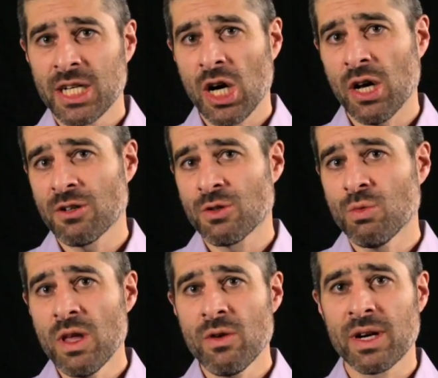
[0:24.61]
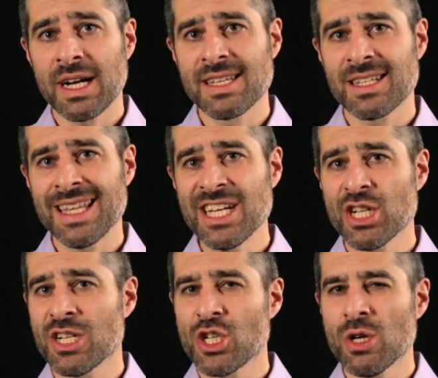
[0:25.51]
Qatar's withering
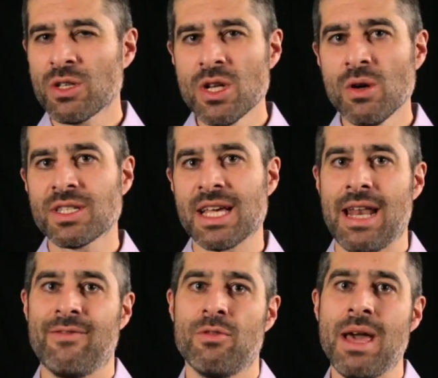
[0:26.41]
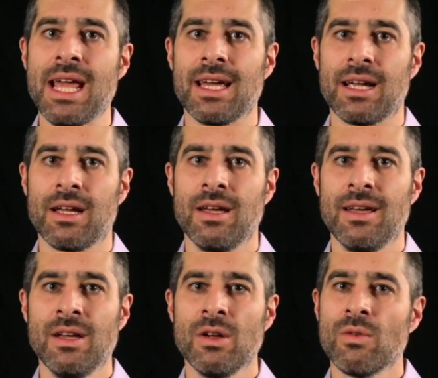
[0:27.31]
isolation shows no sign of abating.
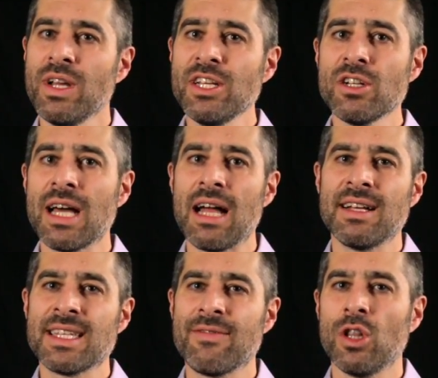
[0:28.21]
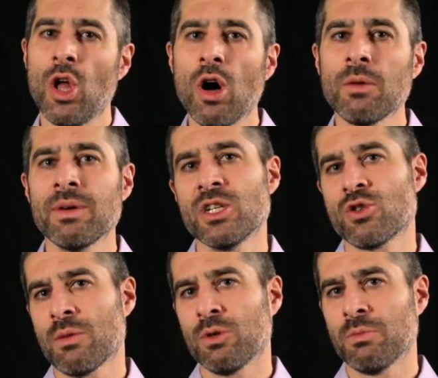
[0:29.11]
Regional allies have long been
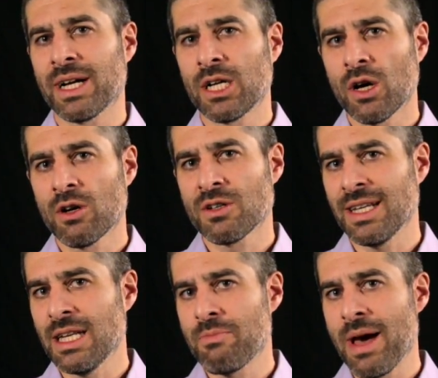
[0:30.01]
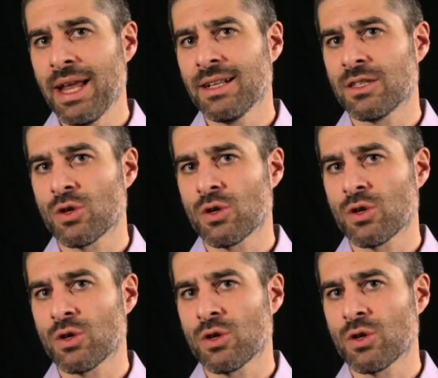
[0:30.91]
troubled by Qatar's independence